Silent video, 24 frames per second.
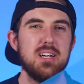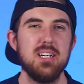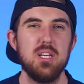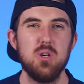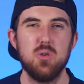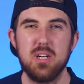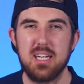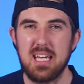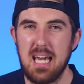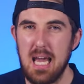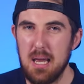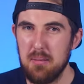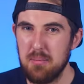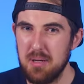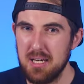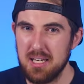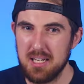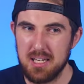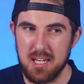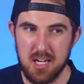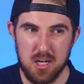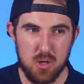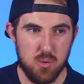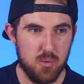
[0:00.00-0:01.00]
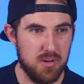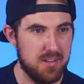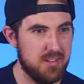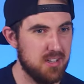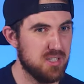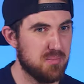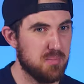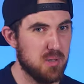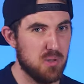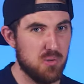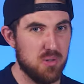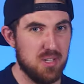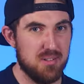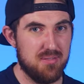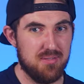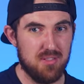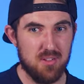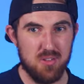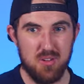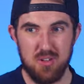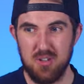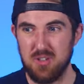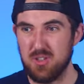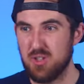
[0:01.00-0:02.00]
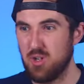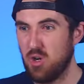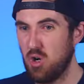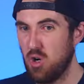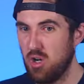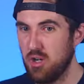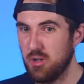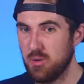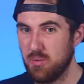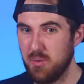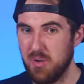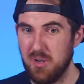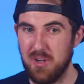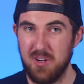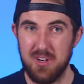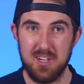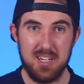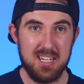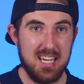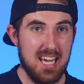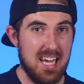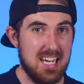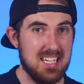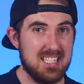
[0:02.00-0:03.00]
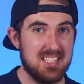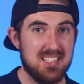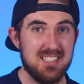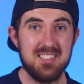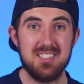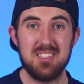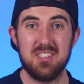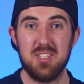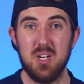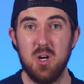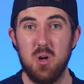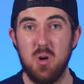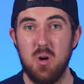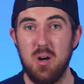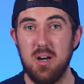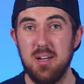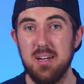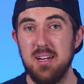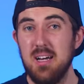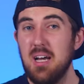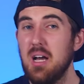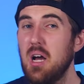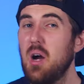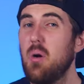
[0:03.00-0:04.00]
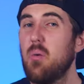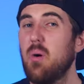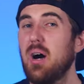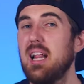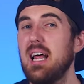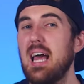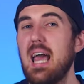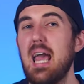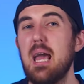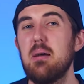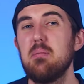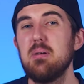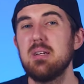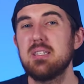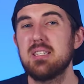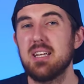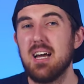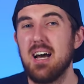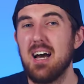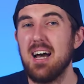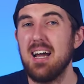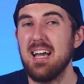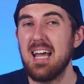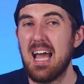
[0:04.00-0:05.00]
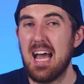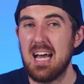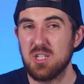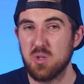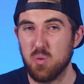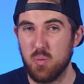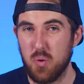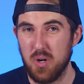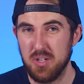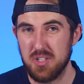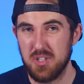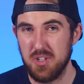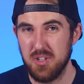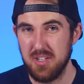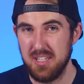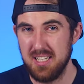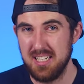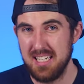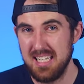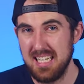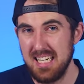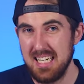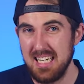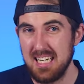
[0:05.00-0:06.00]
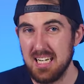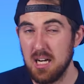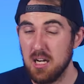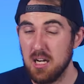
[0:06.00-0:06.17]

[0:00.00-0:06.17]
newer gaming gear, whether it's peripherals, hardware, cases, so on? Well, MSI has what you need,